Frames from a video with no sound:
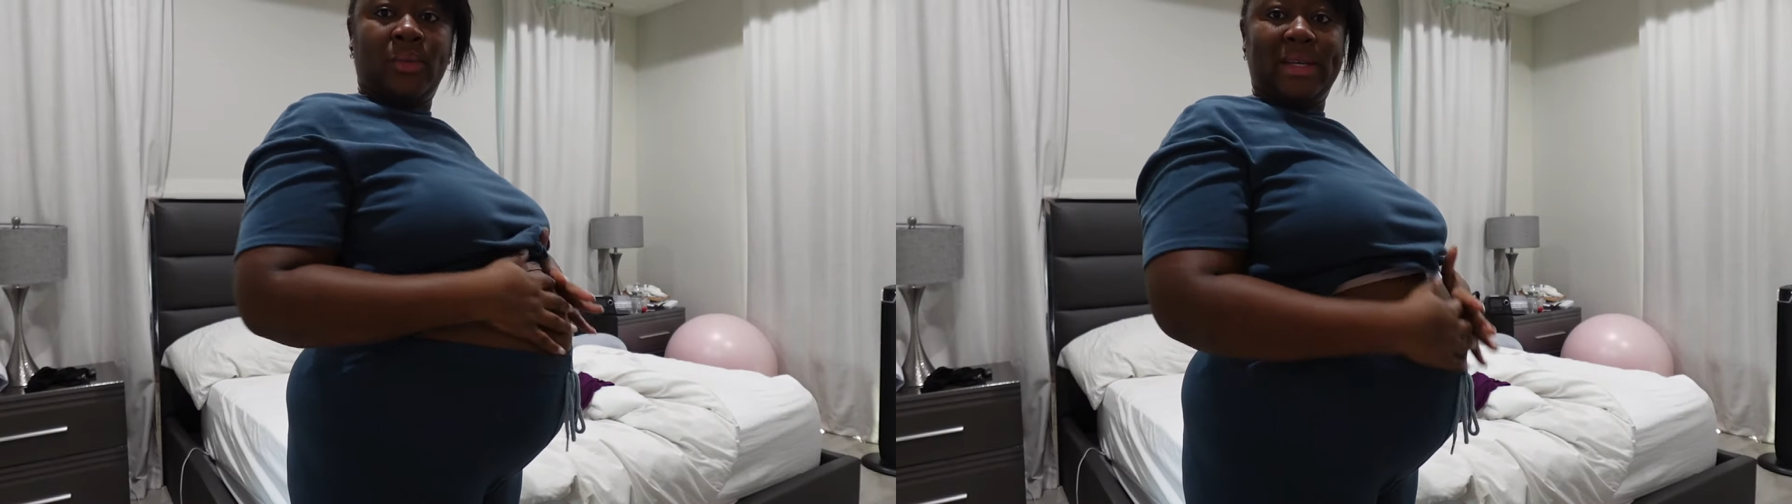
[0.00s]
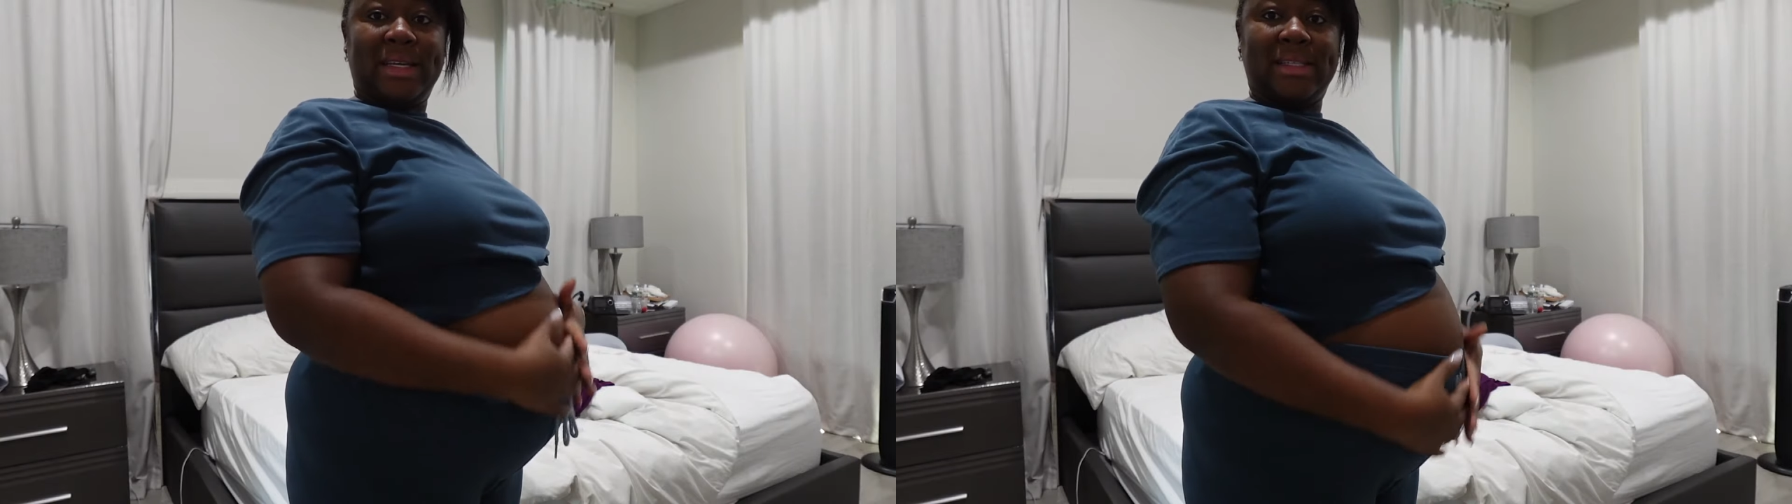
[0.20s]

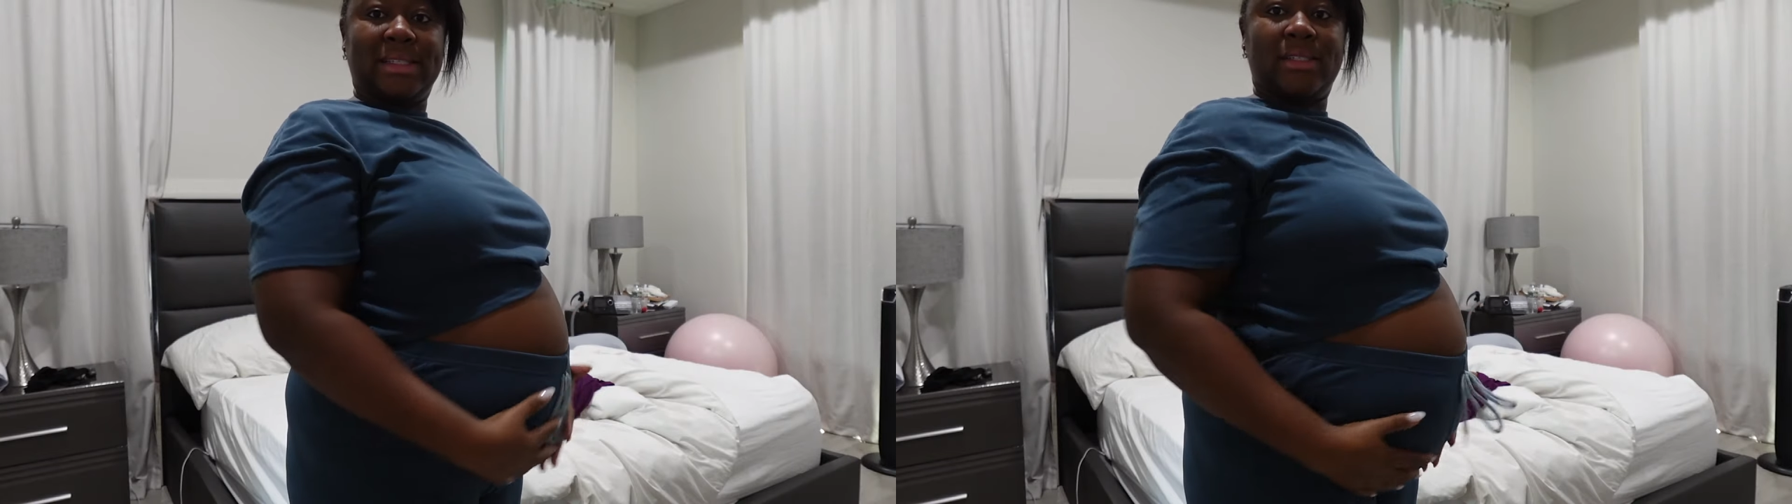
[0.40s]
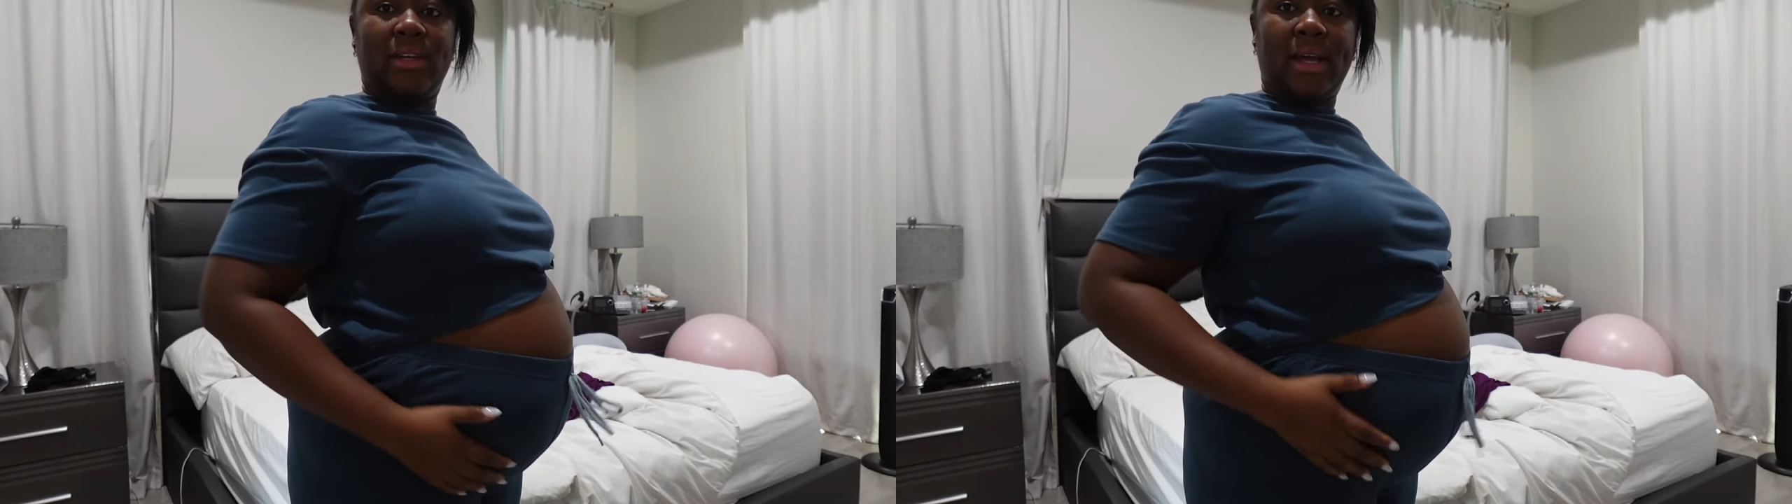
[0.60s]

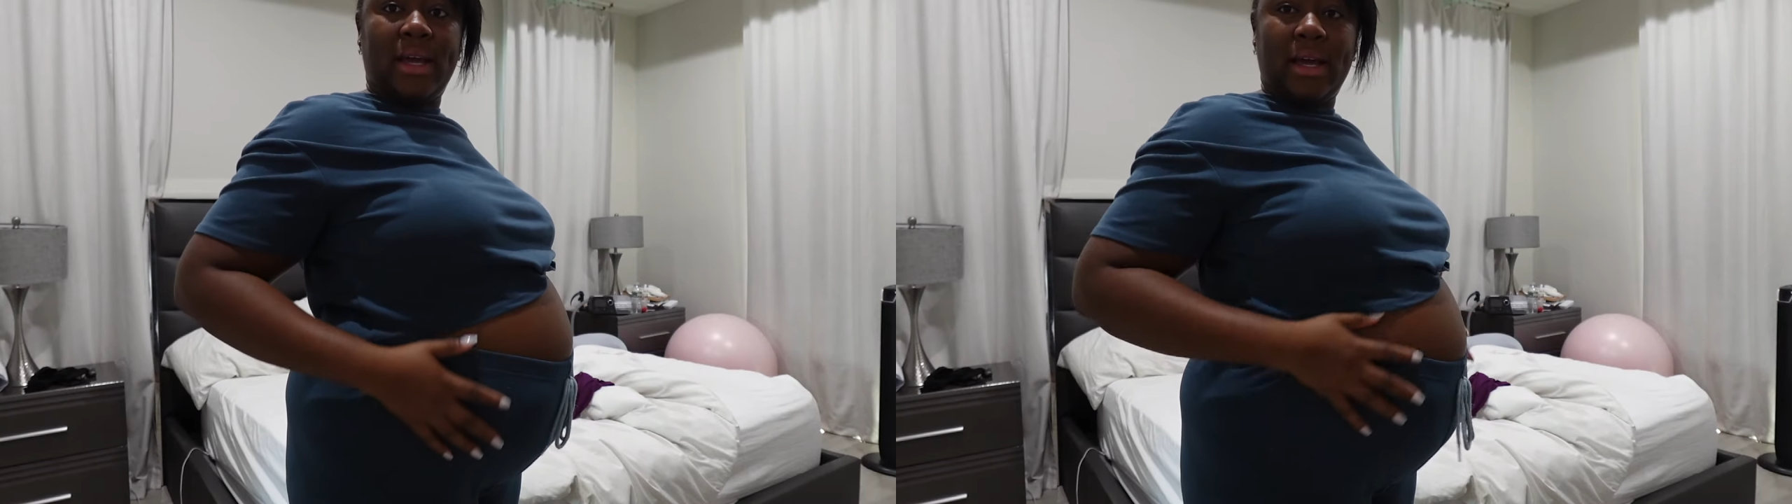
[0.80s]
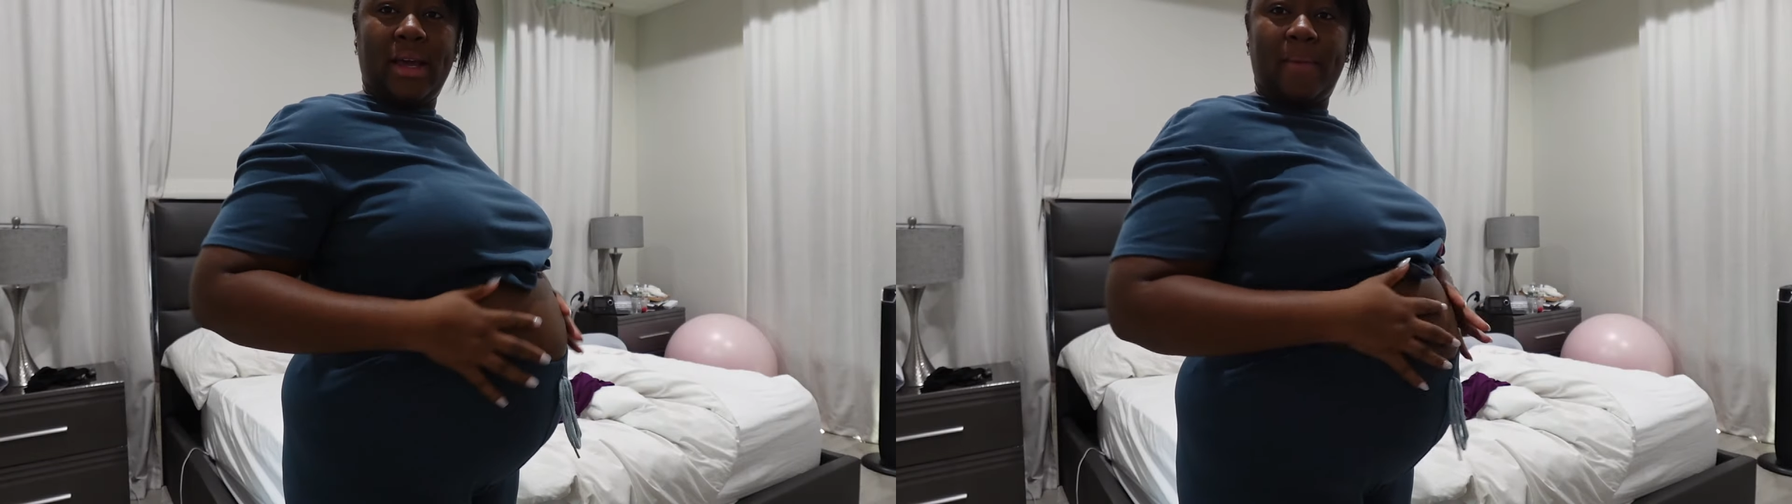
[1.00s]
weeks
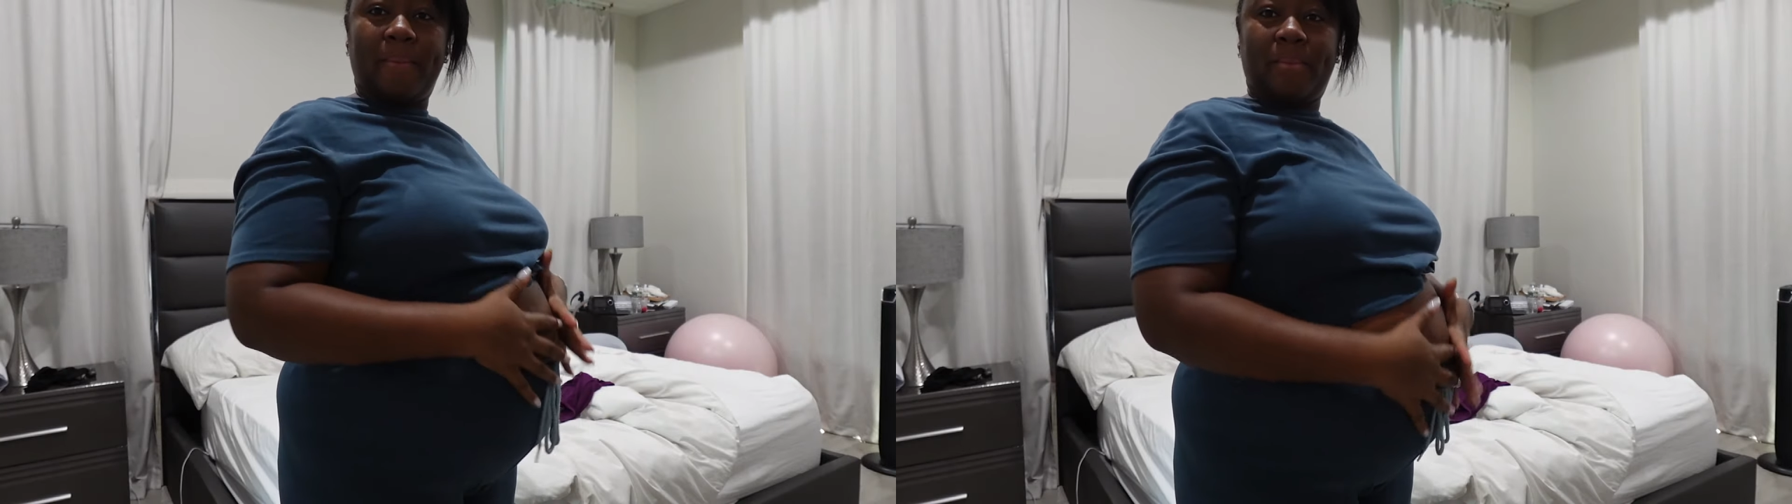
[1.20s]
today.